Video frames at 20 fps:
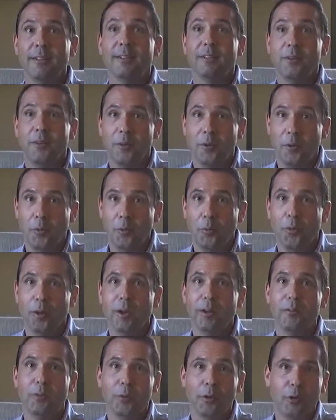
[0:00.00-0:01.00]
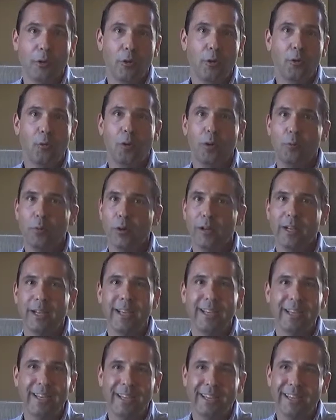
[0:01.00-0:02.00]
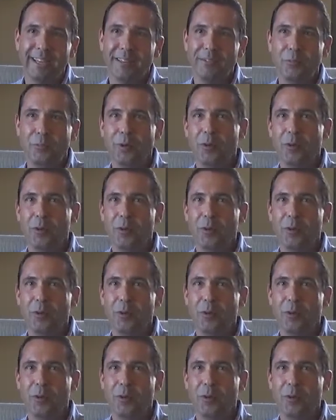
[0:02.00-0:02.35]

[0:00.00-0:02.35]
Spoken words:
We know when we're going to eat.